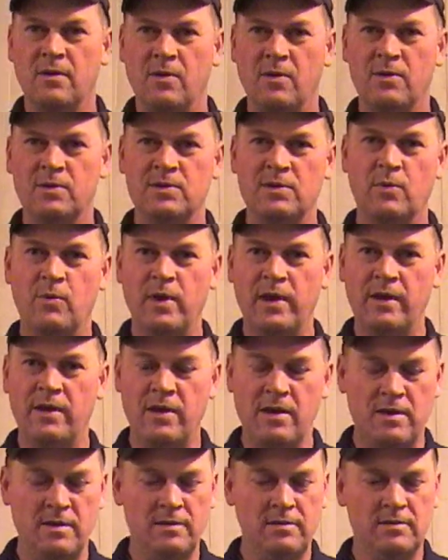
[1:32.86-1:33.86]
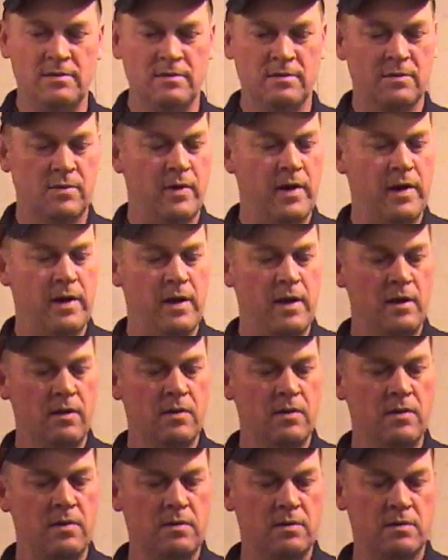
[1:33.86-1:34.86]
Holds the wing on, right
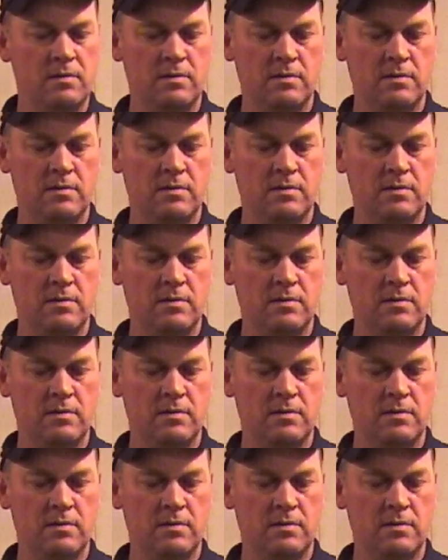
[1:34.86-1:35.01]
angle.